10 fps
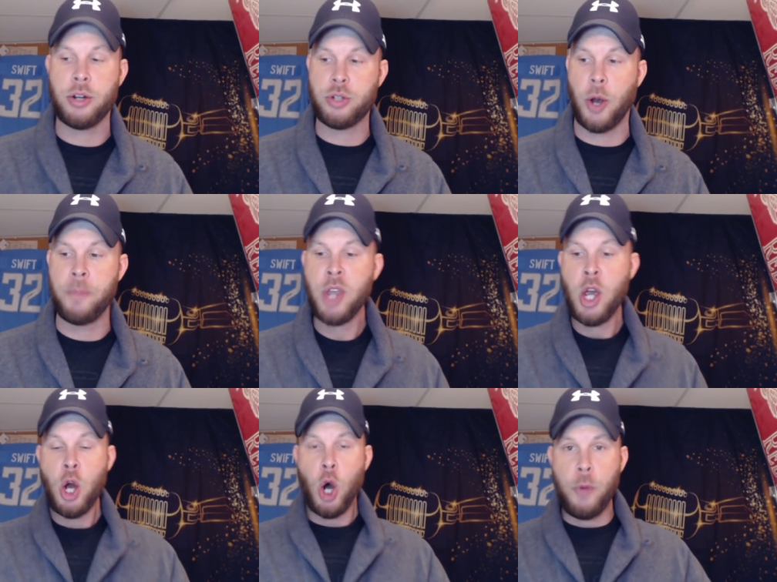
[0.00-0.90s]
So
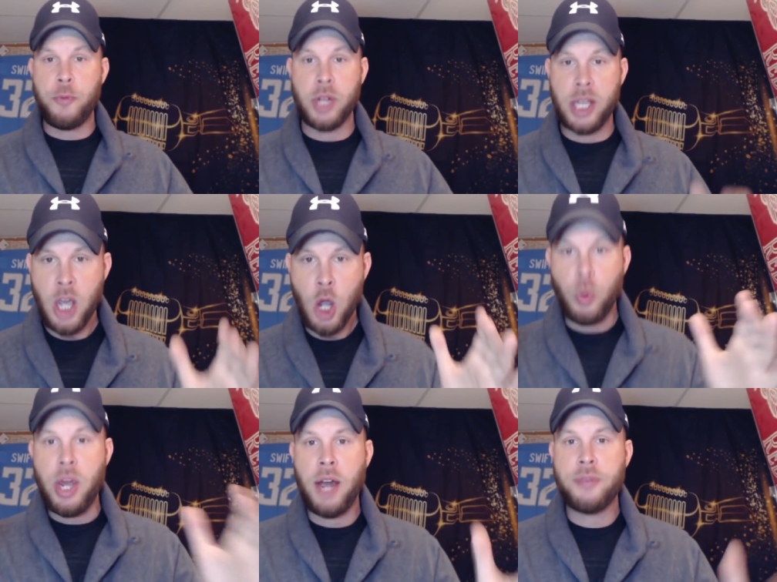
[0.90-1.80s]
hopefully
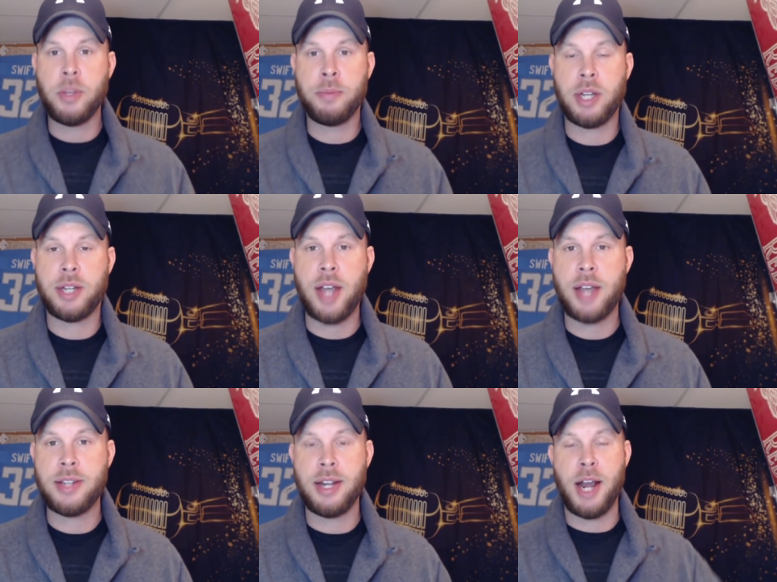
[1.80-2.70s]
we have some success
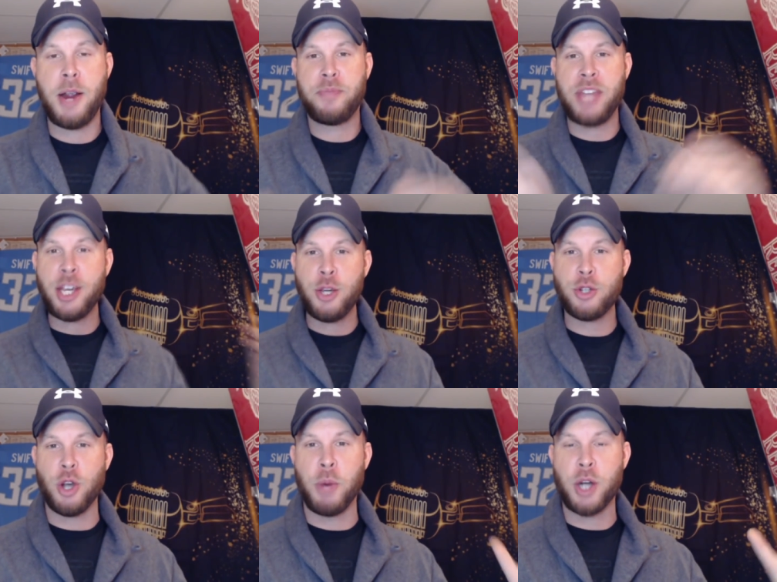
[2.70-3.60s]
tonight. Thank you
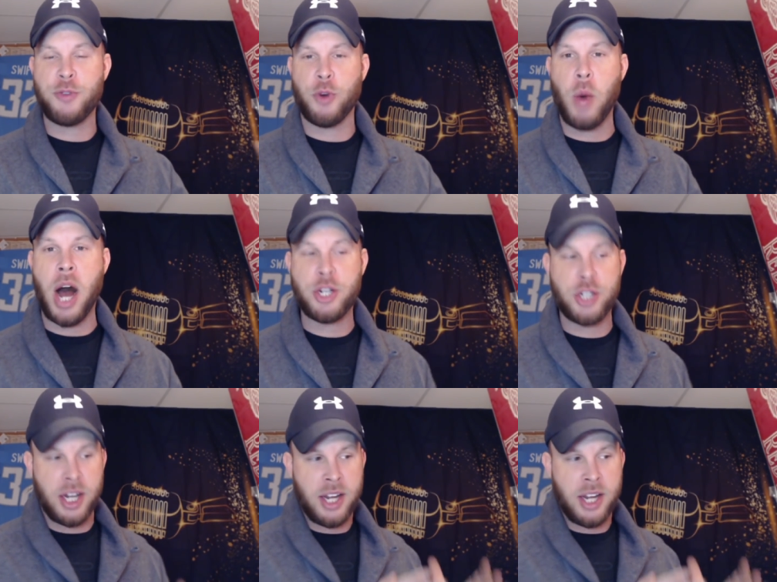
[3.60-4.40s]
so much for watching.